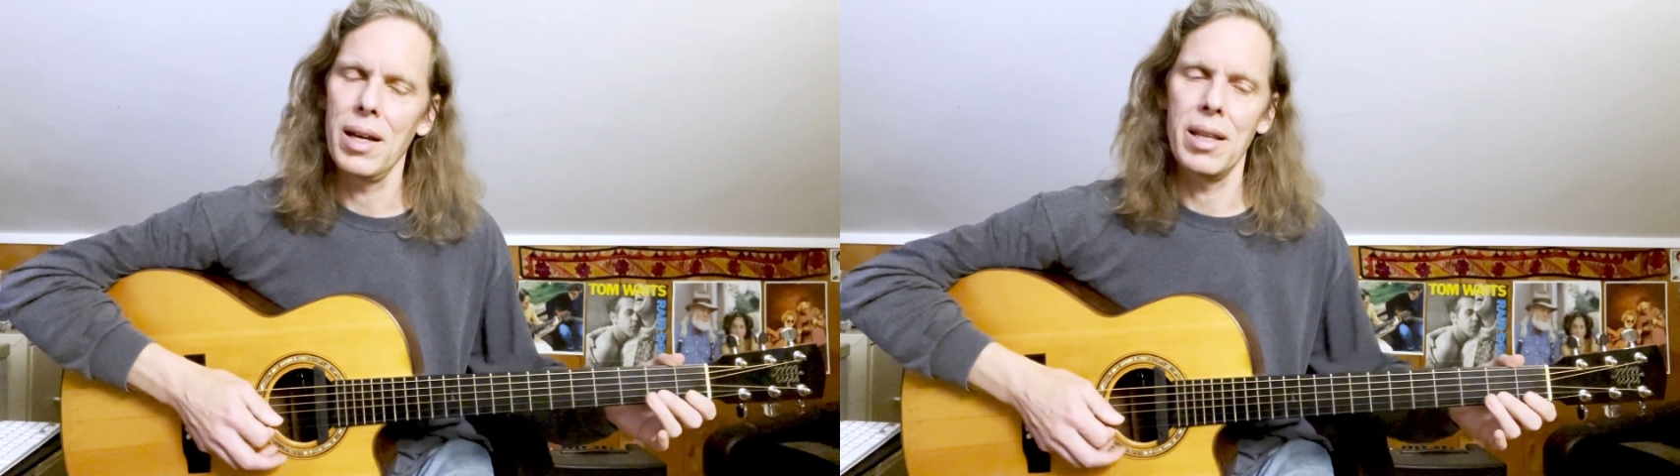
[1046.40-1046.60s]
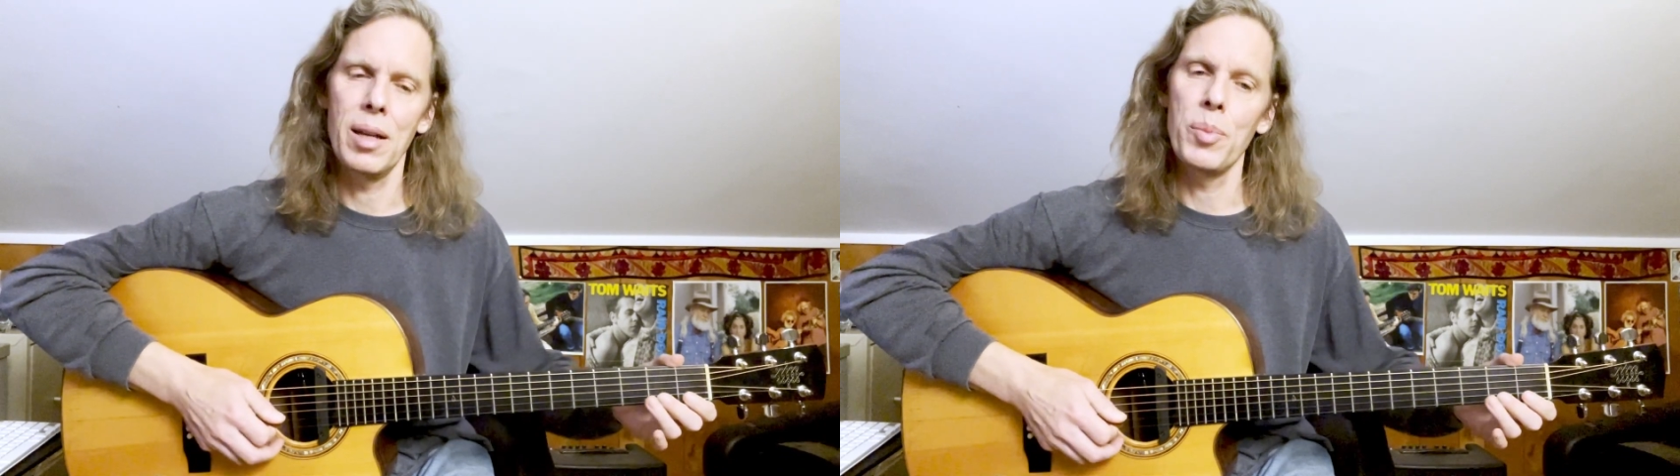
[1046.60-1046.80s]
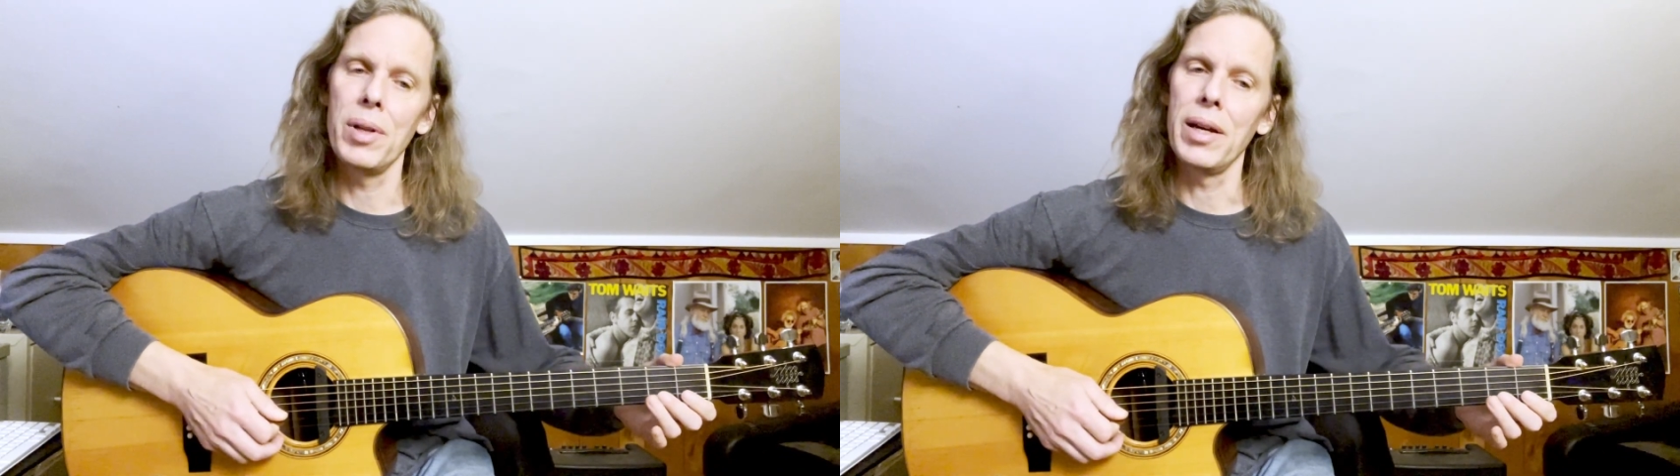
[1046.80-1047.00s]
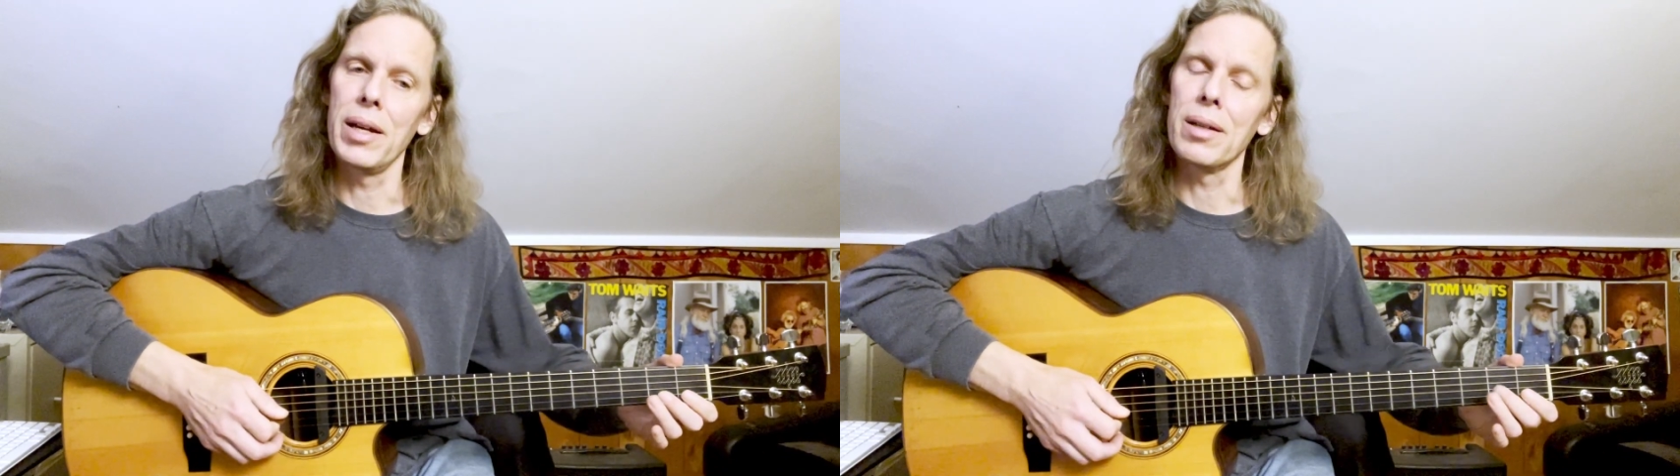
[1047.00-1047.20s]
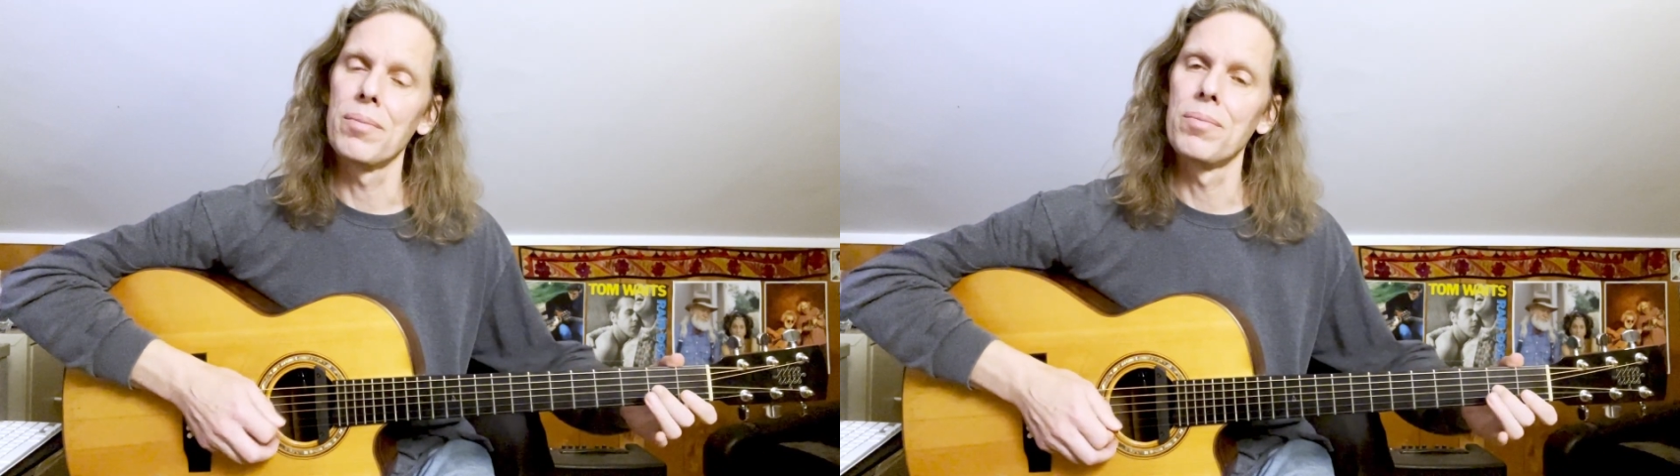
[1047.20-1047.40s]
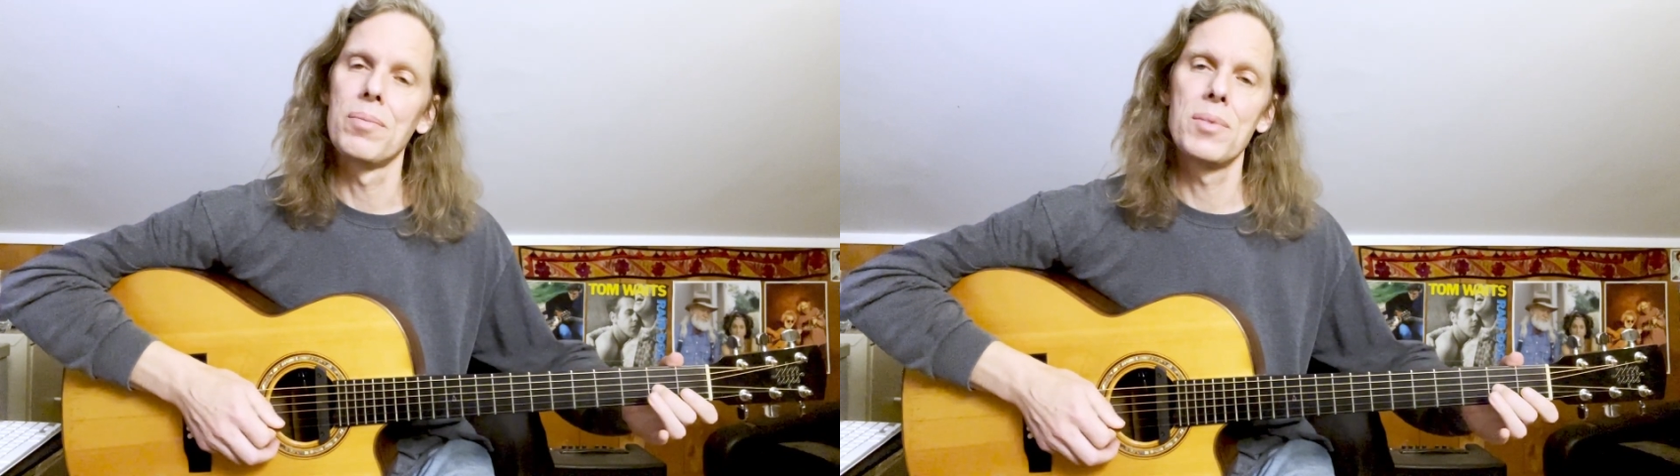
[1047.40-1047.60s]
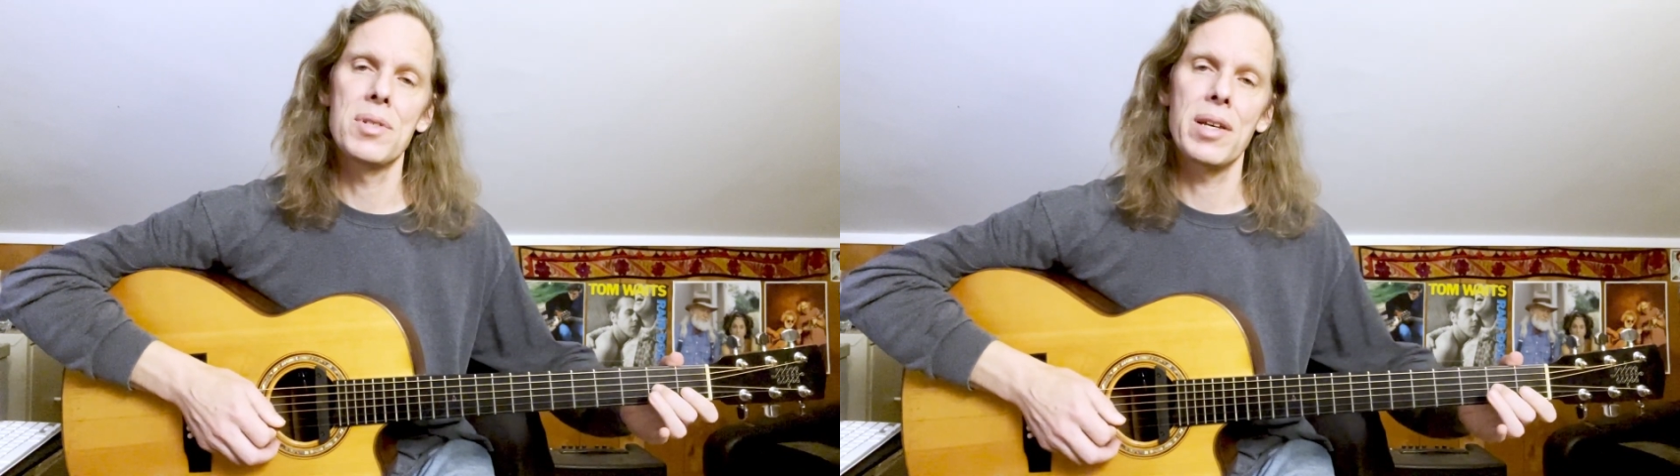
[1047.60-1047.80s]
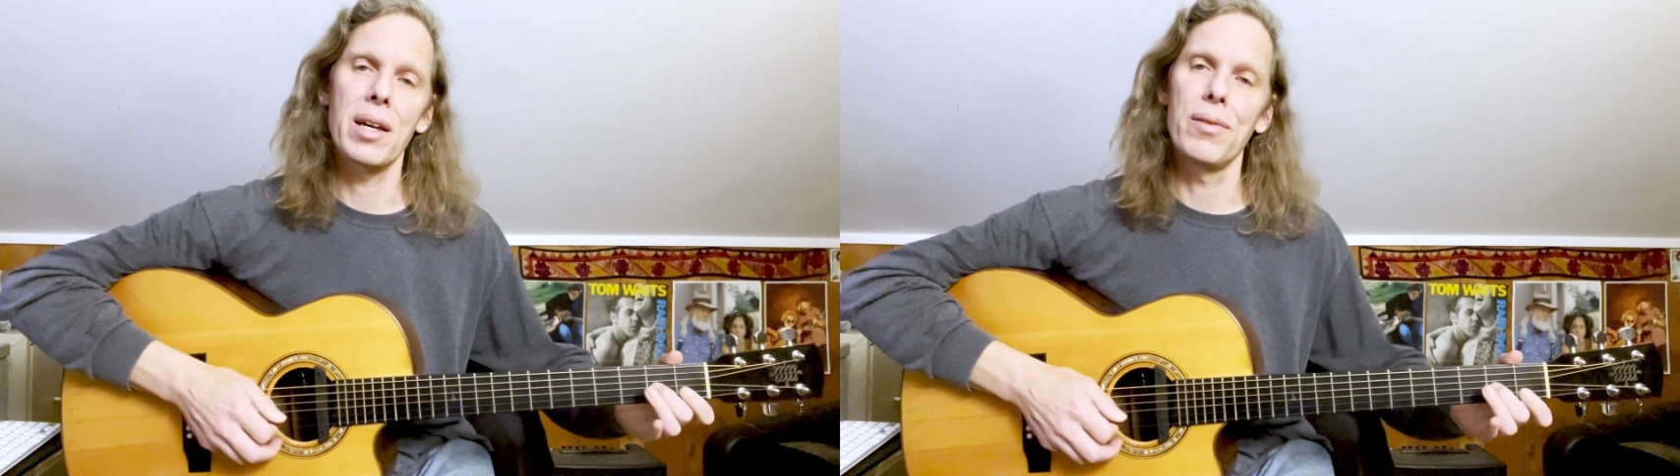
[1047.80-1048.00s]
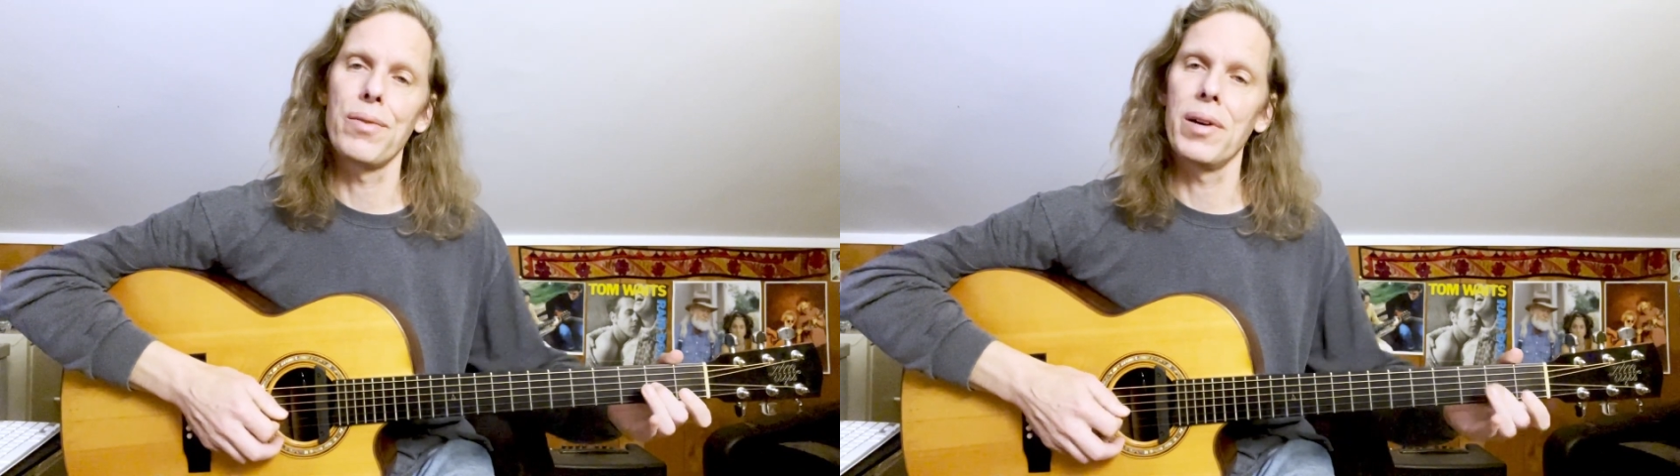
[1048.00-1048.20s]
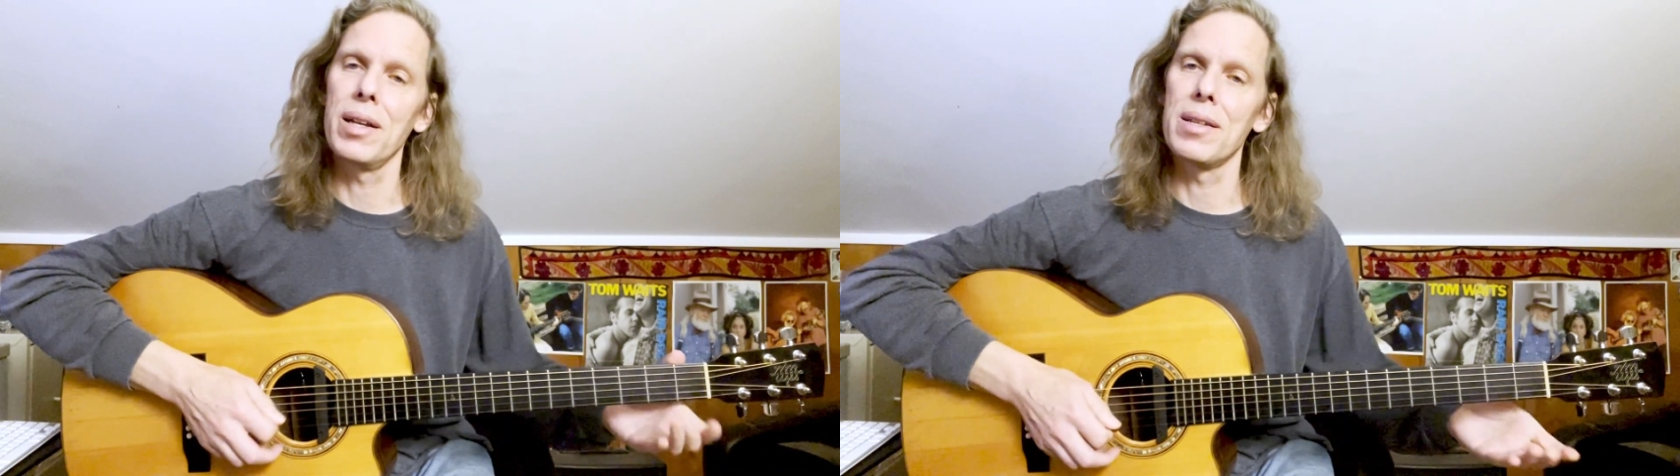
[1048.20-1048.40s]
and then playing 2nd
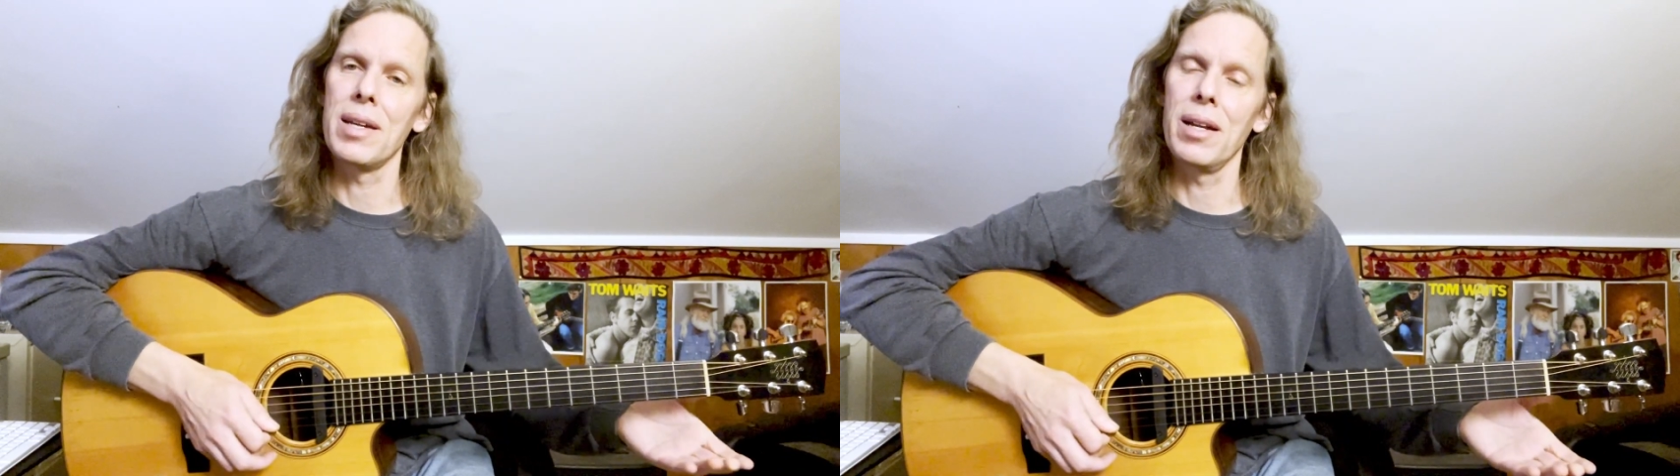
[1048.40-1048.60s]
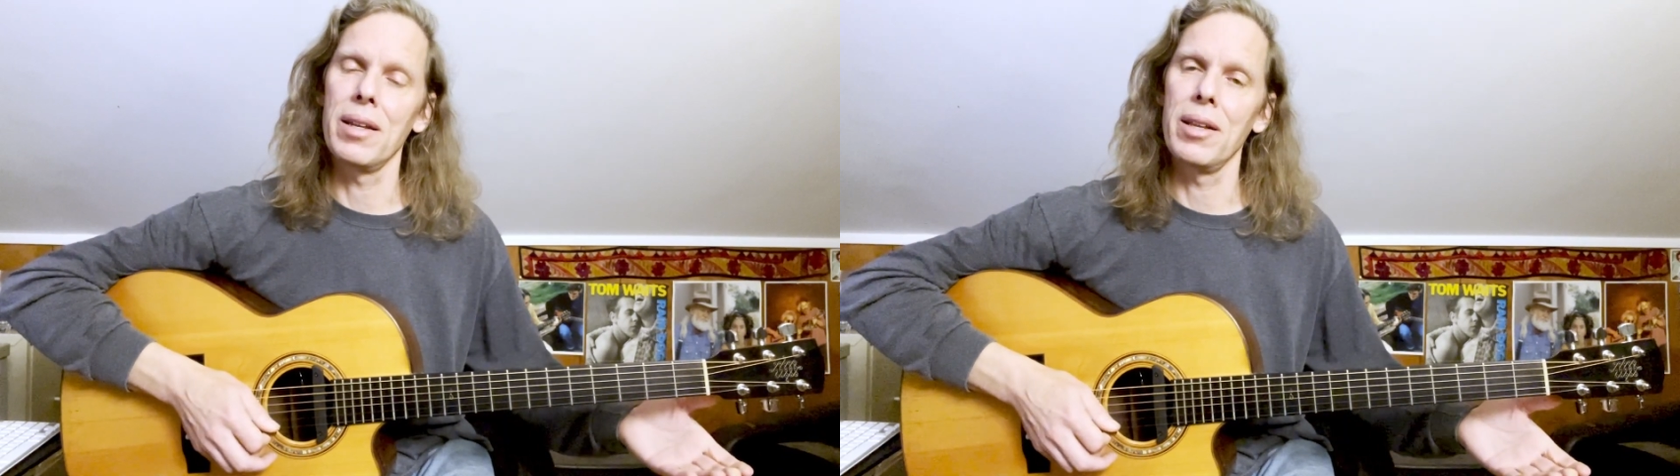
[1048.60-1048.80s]
fret down